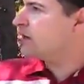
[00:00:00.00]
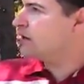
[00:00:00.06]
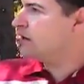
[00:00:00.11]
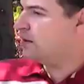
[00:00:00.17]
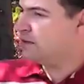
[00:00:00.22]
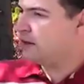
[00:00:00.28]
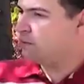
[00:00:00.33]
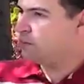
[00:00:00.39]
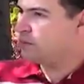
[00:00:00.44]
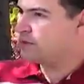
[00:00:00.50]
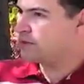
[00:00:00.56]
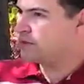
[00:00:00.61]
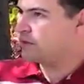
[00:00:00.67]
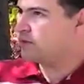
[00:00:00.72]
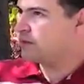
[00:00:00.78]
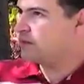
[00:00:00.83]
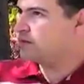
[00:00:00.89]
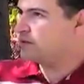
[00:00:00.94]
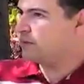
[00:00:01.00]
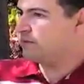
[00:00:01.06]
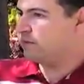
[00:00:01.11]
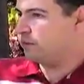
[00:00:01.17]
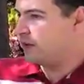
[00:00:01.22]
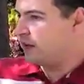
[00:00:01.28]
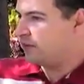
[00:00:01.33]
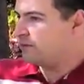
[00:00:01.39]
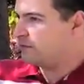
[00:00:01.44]
and that we set things up
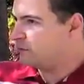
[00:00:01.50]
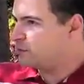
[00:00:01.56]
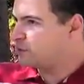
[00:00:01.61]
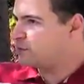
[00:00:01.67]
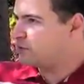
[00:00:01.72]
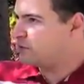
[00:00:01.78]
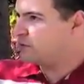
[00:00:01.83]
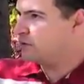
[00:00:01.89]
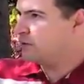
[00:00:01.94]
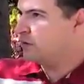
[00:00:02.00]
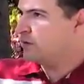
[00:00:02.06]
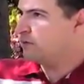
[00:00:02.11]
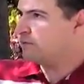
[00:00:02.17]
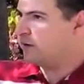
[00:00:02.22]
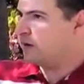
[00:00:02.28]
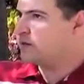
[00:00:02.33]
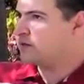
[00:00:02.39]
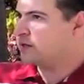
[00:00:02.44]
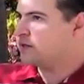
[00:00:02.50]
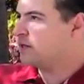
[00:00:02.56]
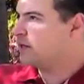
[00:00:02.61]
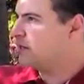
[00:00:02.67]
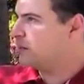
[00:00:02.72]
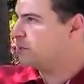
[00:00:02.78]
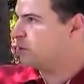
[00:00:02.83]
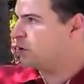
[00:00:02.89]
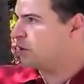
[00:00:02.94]
for that first phase
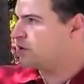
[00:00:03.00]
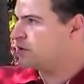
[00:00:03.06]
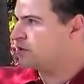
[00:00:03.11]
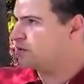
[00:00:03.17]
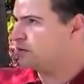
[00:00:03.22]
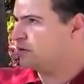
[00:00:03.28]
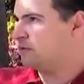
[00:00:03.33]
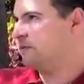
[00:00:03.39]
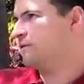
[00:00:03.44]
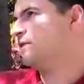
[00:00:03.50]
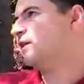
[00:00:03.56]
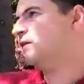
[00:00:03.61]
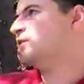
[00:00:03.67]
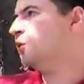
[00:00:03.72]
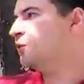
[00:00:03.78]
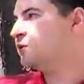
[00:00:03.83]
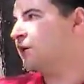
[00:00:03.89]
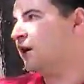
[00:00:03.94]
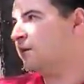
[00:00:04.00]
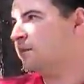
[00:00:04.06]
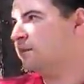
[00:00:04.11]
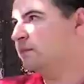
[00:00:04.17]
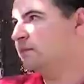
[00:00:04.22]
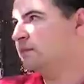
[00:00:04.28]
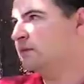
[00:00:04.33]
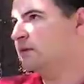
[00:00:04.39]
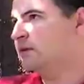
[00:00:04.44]
identity project, that we set those up
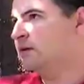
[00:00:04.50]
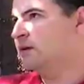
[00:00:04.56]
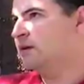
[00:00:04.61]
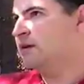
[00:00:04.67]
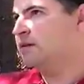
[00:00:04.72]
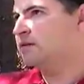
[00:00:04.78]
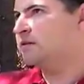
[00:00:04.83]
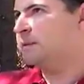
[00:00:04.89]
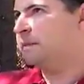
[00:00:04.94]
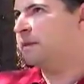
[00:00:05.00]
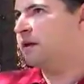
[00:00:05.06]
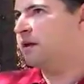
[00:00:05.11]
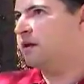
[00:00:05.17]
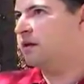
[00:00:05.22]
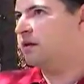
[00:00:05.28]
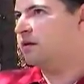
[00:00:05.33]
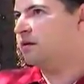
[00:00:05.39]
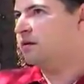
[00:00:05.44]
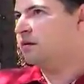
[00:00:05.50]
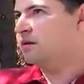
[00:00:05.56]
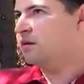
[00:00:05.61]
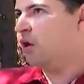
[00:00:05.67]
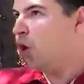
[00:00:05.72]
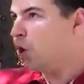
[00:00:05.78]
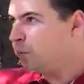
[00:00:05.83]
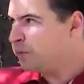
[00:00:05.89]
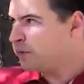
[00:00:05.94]
to be
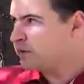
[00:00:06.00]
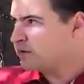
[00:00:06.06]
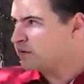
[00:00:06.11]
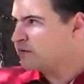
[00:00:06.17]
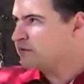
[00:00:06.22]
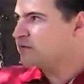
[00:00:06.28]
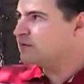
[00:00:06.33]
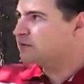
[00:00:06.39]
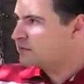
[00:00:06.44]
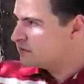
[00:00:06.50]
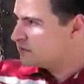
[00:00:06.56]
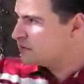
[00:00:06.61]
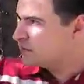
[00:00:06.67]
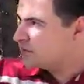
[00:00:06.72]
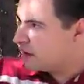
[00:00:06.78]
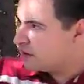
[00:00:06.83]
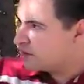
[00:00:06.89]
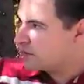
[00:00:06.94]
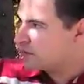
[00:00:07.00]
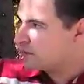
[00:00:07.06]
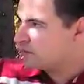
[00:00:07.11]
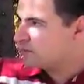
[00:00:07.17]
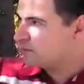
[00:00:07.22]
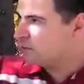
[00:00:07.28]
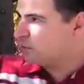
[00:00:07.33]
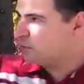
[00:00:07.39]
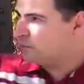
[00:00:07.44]
open to the other
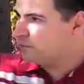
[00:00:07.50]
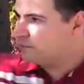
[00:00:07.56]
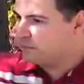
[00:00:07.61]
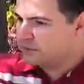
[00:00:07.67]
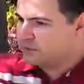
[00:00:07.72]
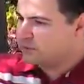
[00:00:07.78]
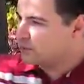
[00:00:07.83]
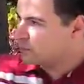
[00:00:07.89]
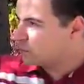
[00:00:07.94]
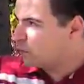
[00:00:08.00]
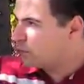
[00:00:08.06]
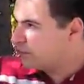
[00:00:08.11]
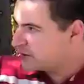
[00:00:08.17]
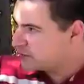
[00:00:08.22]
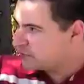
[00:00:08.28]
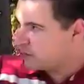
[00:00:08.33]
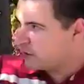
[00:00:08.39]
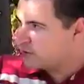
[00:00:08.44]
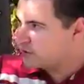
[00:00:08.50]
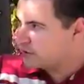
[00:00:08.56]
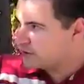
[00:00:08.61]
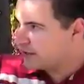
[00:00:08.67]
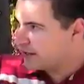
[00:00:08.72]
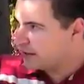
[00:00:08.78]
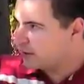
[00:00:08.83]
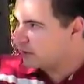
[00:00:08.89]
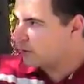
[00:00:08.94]
to a role-based project
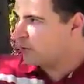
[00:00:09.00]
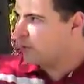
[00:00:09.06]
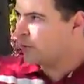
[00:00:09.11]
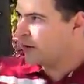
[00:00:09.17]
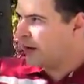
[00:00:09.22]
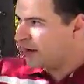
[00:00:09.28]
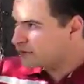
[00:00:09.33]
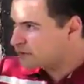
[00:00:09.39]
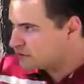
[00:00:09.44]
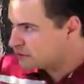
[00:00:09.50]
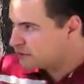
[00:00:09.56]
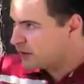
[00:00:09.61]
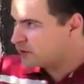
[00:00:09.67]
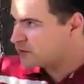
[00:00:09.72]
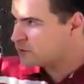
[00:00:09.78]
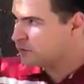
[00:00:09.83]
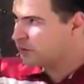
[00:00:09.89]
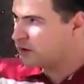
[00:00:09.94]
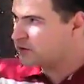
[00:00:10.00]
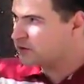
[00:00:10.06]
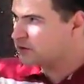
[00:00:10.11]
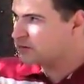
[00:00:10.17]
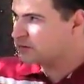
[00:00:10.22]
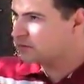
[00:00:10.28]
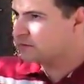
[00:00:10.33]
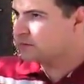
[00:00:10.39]
later, or an Access Manager project